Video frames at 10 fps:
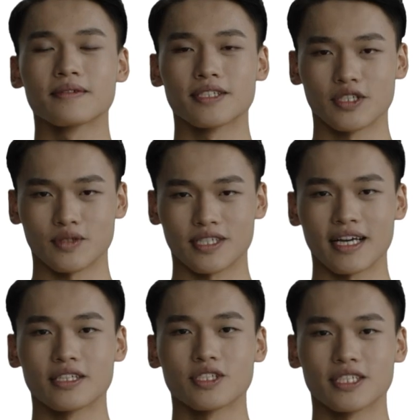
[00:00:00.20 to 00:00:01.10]
To use an
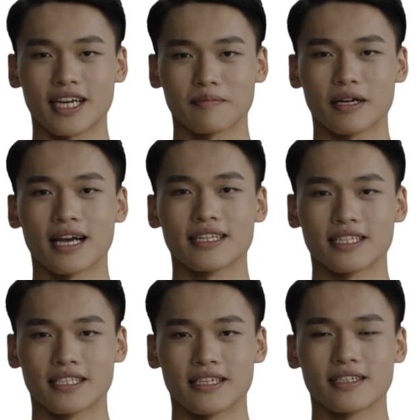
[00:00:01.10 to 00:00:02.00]
HTML
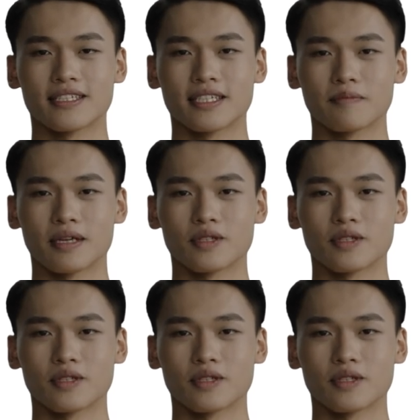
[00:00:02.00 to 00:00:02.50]
entity, simply